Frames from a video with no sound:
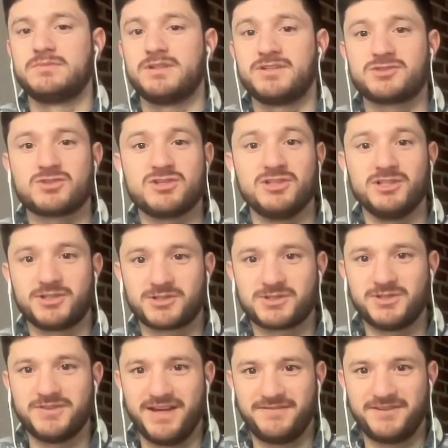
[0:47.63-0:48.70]
So the
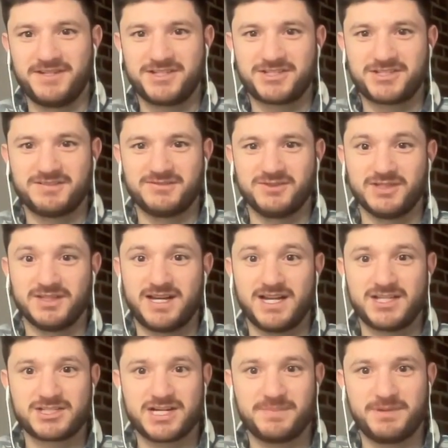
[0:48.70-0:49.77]
literal definition of what
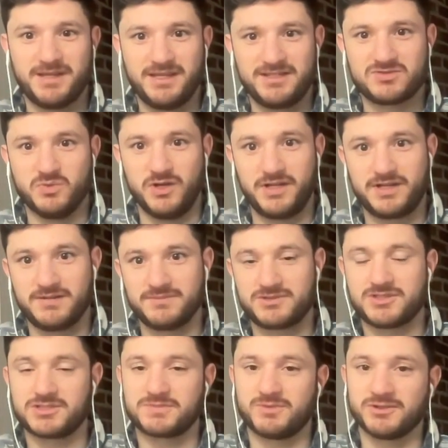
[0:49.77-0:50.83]
line shopping is when it
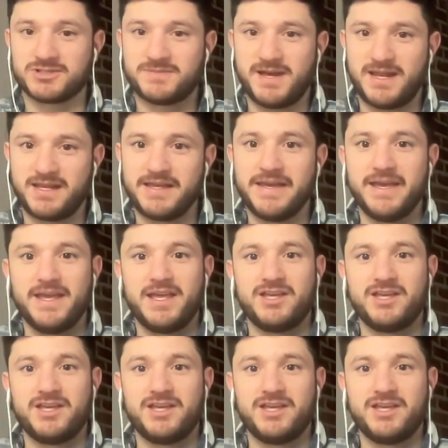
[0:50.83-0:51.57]
comes to sports betting